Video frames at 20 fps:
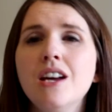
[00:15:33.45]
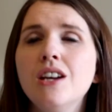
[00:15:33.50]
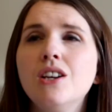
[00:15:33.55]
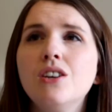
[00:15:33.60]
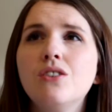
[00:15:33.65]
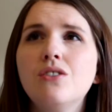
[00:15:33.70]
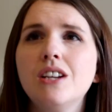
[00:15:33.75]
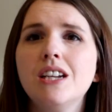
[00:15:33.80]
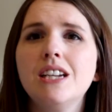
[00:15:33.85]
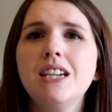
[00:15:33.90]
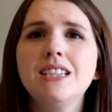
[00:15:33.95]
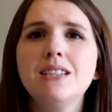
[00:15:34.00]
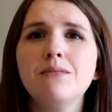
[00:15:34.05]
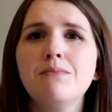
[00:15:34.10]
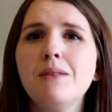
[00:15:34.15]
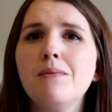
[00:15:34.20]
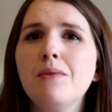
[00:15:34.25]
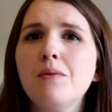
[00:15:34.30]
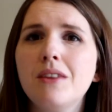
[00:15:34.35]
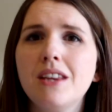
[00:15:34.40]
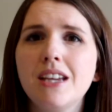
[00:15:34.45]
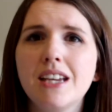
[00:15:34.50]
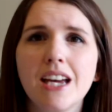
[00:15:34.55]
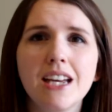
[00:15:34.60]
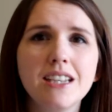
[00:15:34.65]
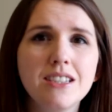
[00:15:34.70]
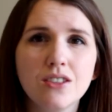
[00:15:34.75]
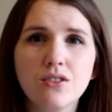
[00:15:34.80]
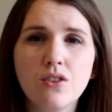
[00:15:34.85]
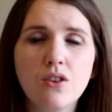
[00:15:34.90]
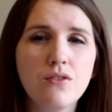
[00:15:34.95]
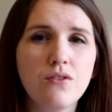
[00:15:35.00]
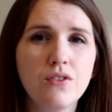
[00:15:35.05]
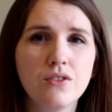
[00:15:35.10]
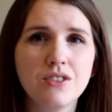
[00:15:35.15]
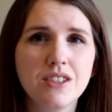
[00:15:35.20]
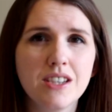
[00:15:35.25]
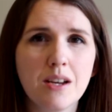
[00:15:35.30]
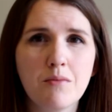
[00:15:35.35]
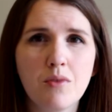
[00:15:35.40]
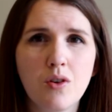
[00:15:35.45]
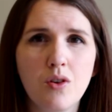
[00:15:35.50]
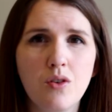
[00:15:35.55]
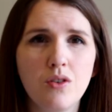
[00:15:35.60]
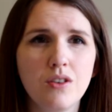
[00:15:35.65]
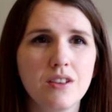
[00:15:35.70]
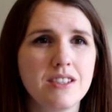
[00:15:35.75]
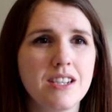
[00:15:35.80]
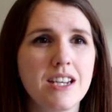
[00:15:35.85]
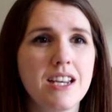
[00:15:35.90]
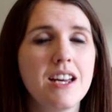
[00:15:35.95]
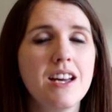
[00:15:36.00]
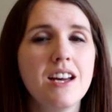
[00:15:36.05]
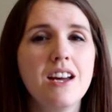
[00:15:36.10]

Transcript: You're going to need it maybe when the kids are off on summer holiday.